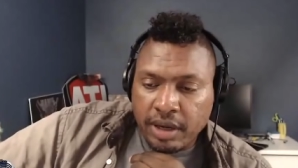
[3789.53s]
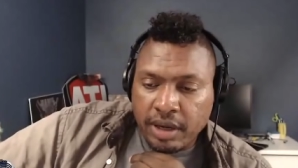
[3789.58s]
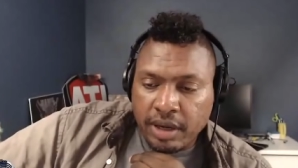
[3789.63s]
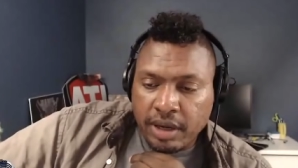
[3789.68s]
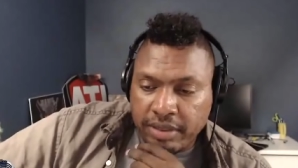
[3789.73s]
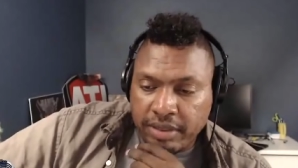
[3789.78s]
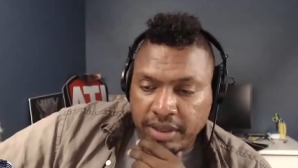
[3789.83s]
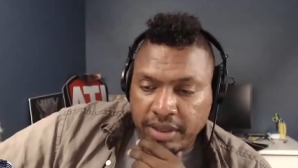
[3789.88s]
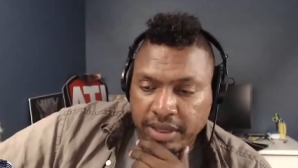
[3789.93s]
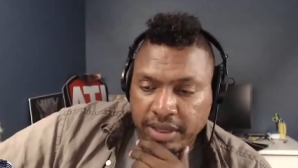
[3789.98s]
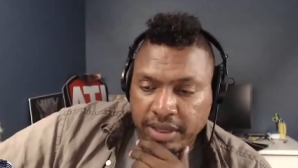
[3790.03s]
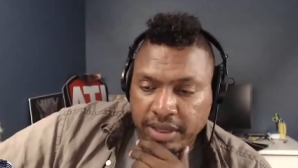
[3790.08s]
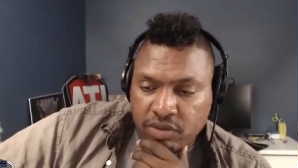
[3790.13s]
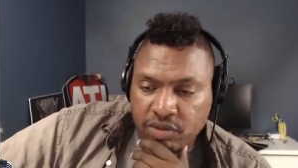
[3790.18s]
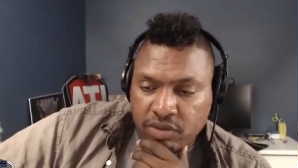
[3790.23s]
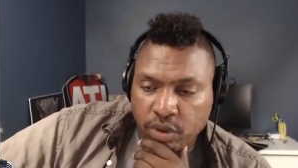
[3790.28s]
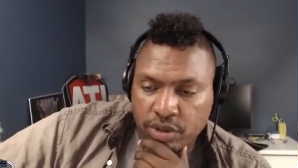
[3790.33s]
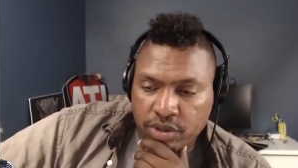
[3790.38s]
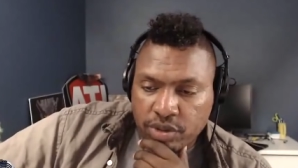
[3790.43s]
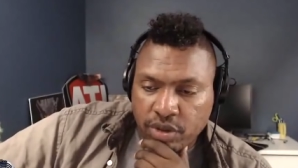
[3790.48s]
I think that's from
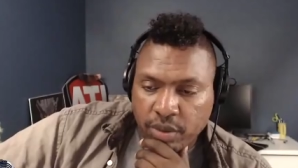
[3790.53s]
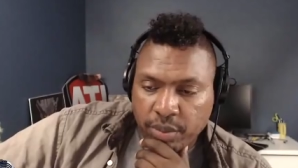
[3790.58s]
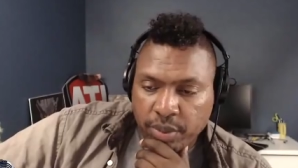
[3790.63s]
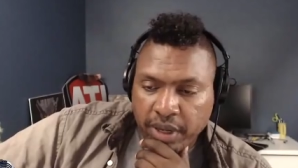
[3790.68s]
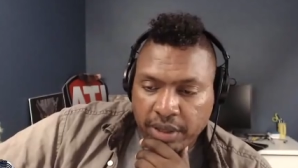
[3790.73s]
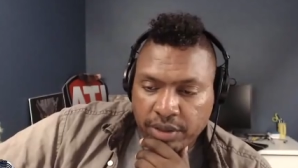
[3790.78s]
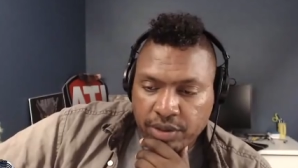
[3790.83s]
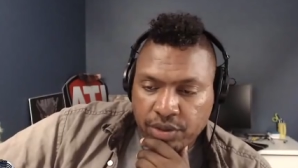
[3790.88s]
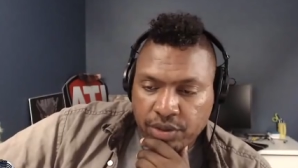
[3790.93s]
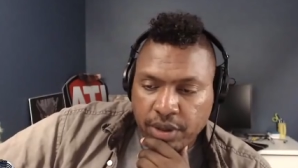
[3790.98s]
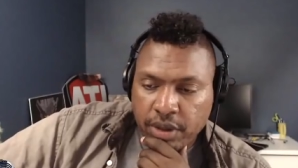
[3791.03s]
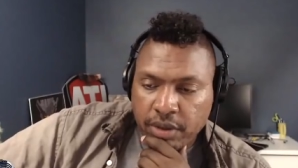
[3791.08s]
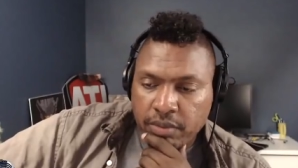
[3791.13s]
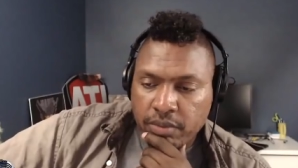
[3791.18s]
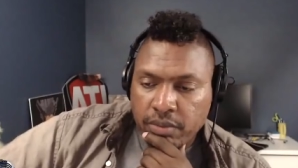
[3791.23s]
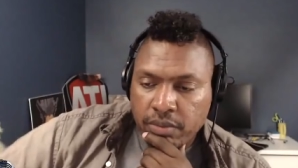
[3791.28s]
Warsaw Patriot.